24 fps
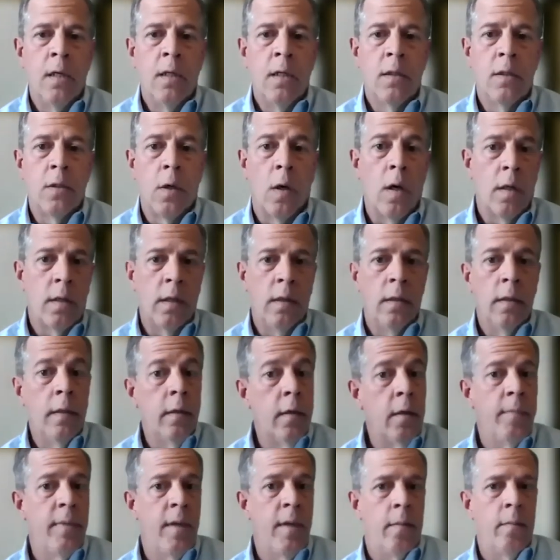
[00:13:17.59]
talk a
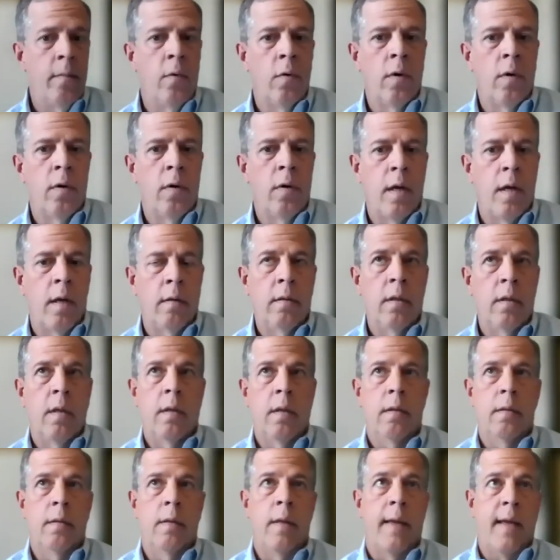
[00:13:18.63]
little bit more around
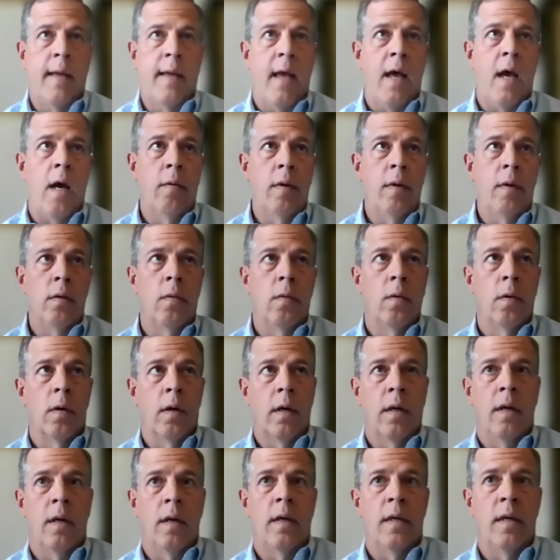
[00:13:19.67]
how we
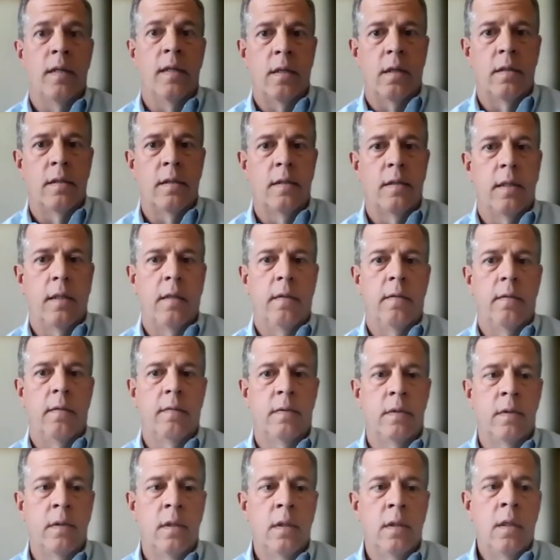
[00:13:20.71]
organize
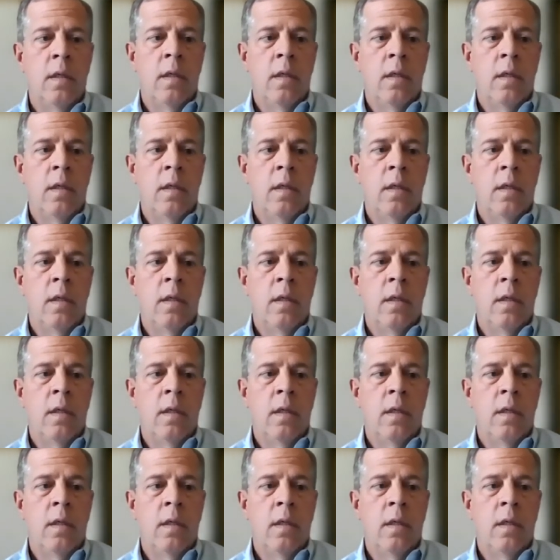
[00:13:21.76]
ourselves